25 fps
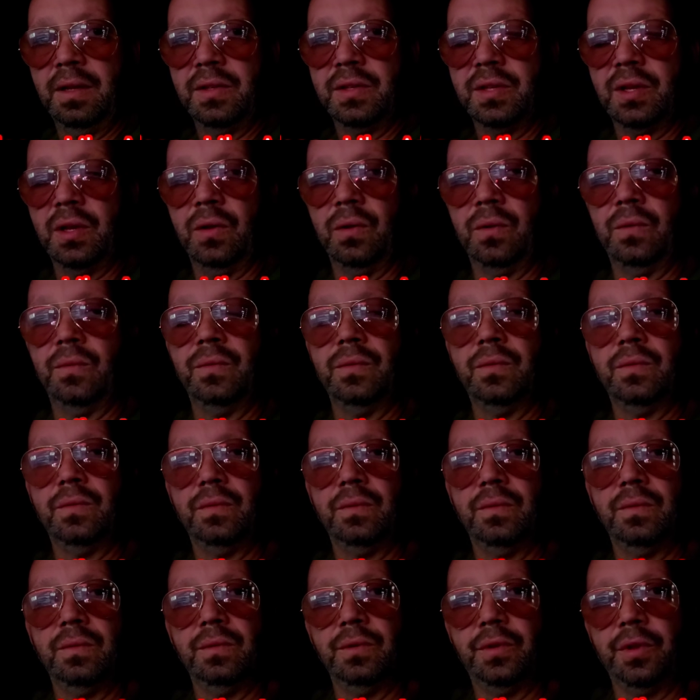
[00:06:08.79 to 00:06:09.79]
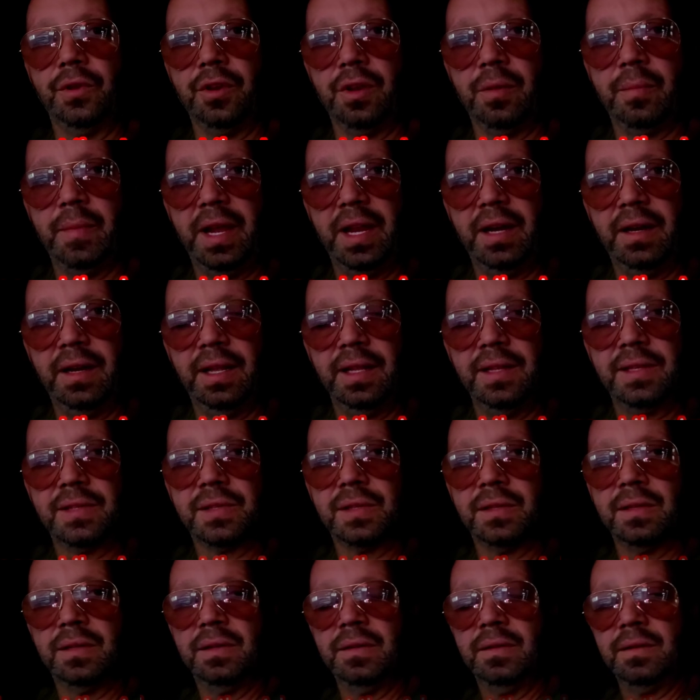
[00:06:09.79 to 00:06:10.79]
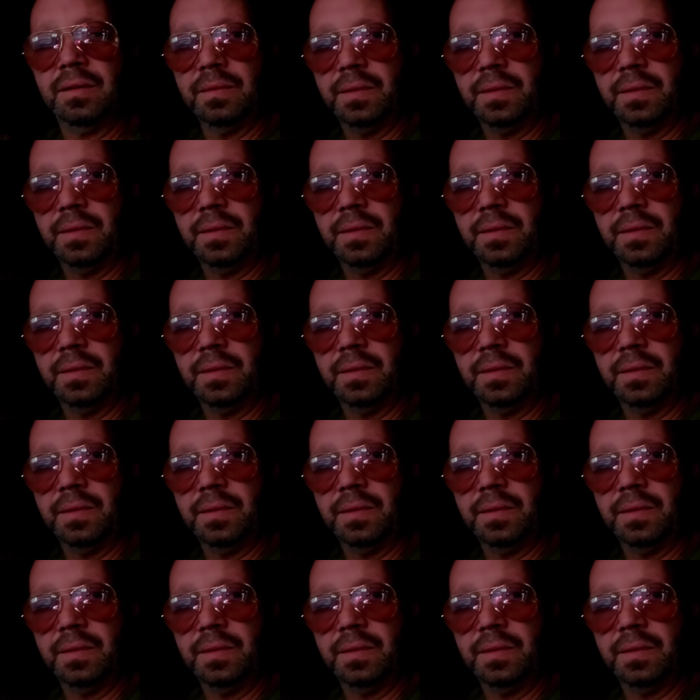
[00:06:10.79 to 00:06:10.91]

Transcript: So do your maintenance.